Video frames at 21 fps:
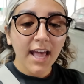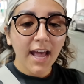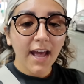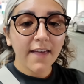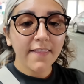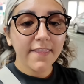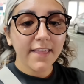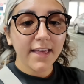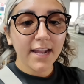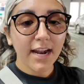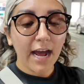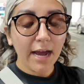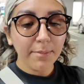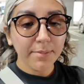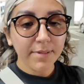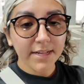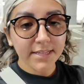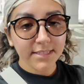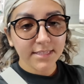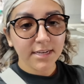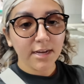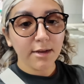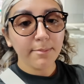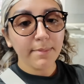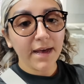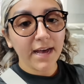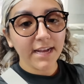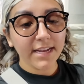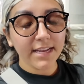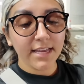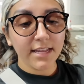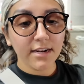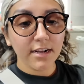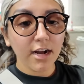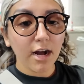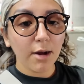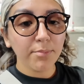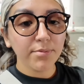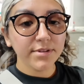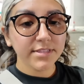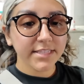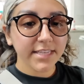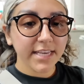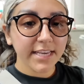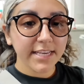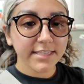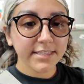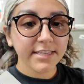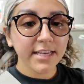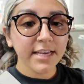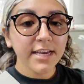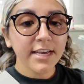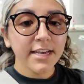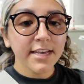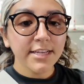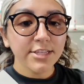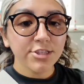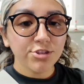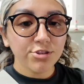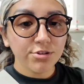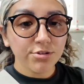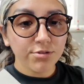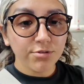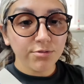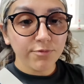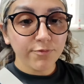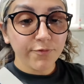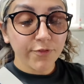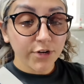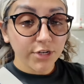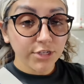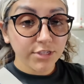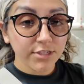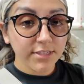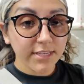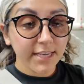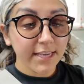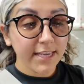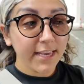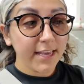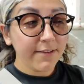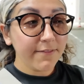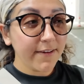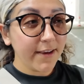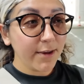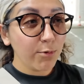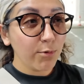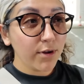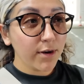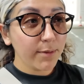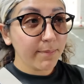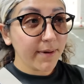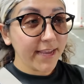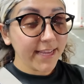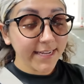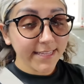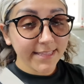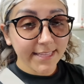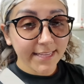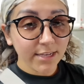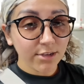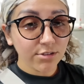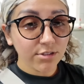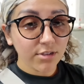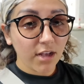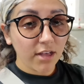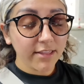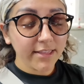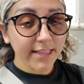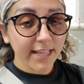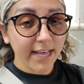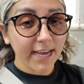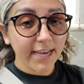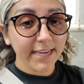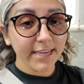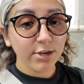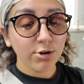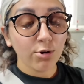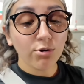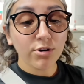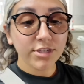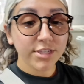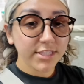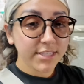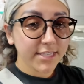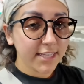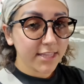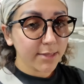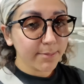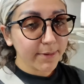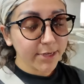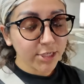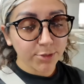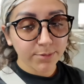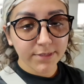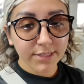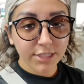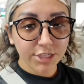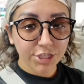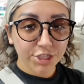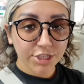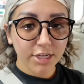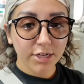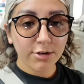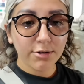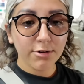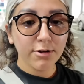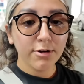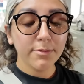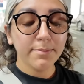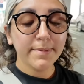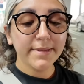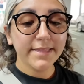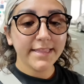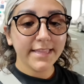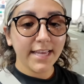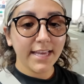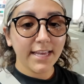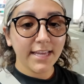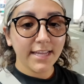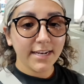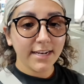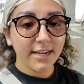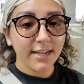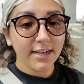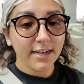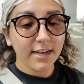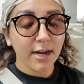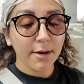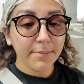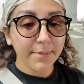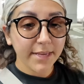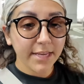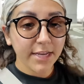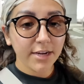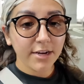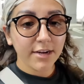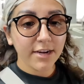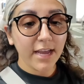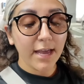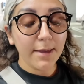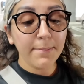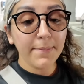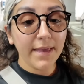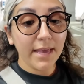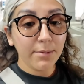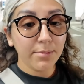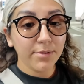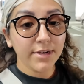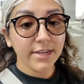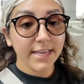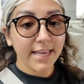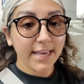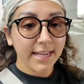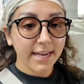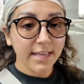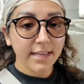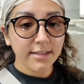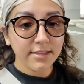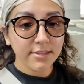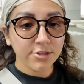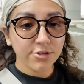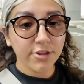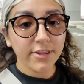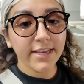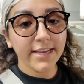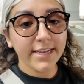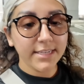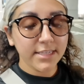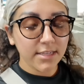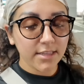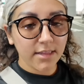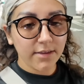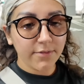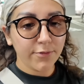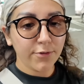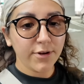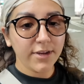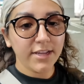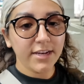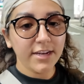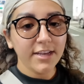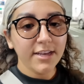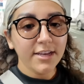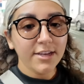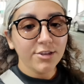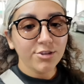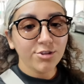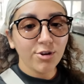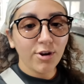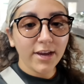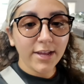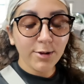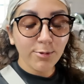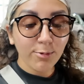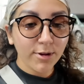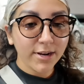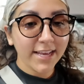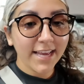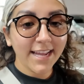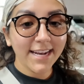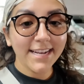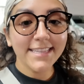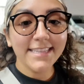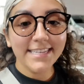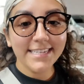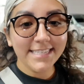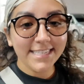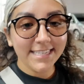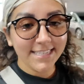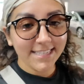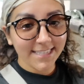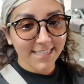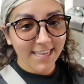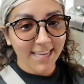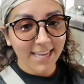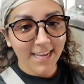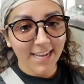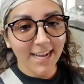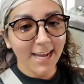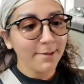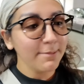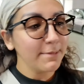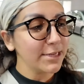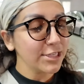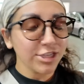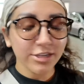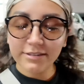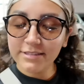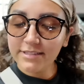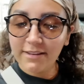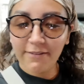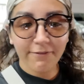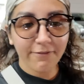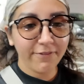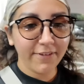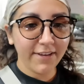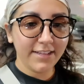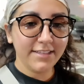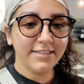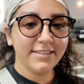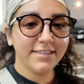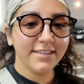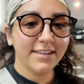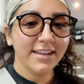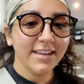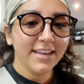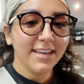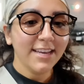and then I plan to come back in a couple of days to first see if I want to buy anything else online or just get the measurements in general, but then come here and be able to get it so they could deliver it. So I didn't want to get anything just yet. I gotta make sure everything fits.